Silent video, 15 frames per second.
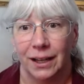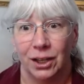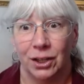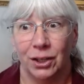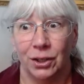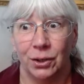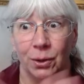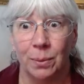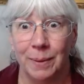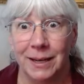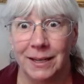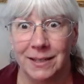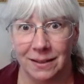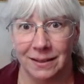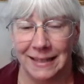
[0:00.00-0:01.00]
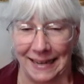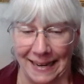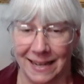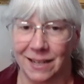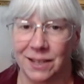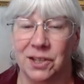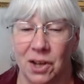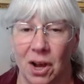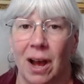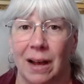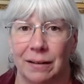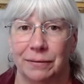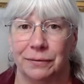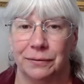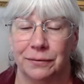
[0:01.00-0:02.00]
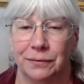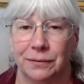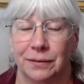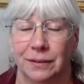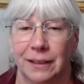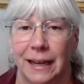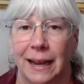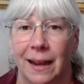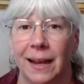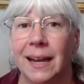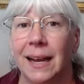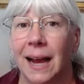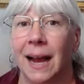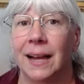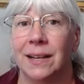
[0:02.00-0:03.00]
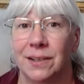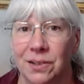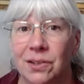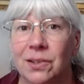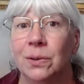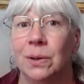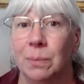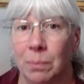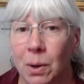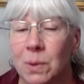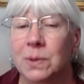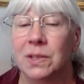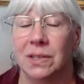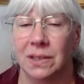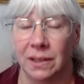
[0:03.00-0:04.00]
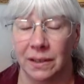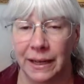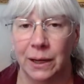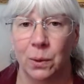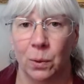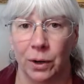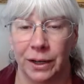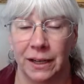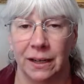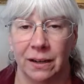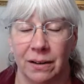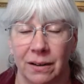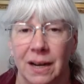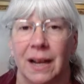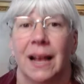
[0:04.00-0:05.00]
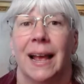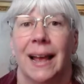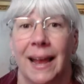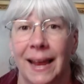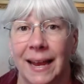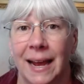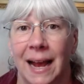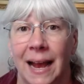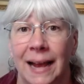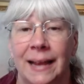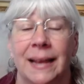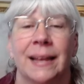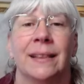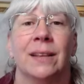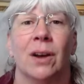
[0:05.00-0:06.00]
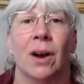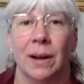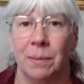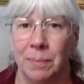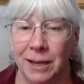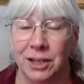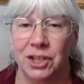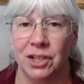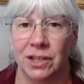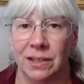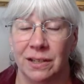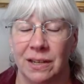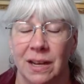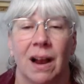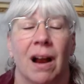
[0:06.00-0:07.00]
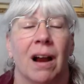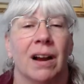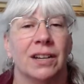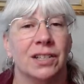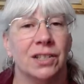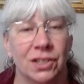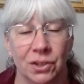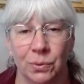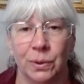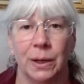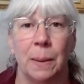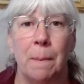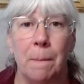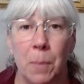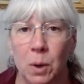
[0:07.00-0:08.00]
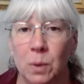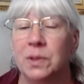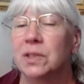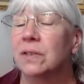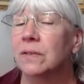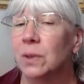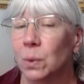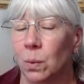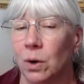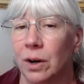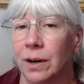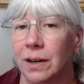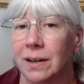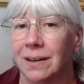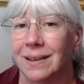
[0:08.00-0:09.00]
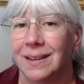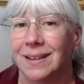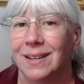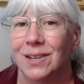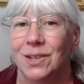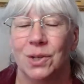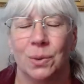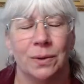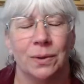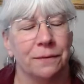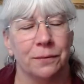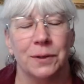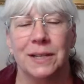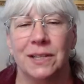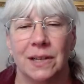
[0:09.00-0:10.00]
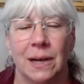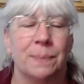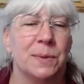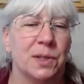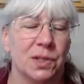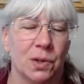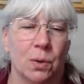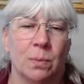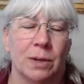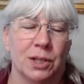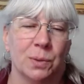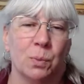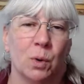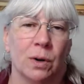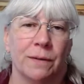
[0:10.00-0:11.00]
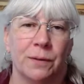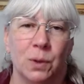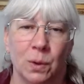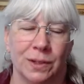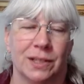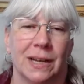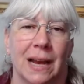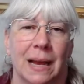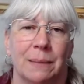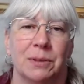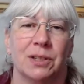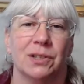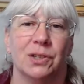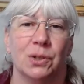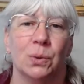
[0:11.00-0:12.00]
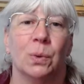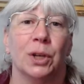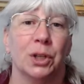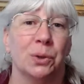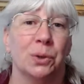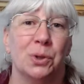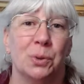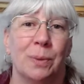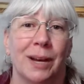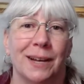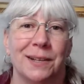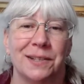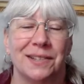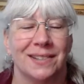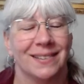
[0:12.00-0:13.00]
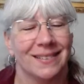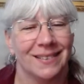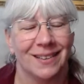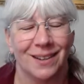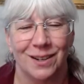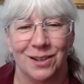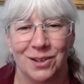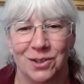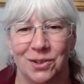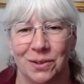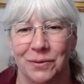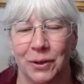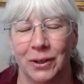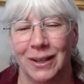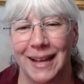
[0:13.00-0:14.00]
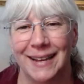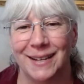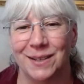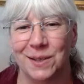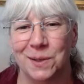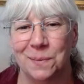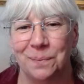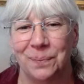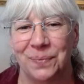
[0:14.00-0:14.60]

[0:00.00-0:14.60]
You're basically hands off. AI is doing most of the legwork here. AI and the automation are doing most of the work. So it frees up so much more of your time to do what you do best, serve your clients.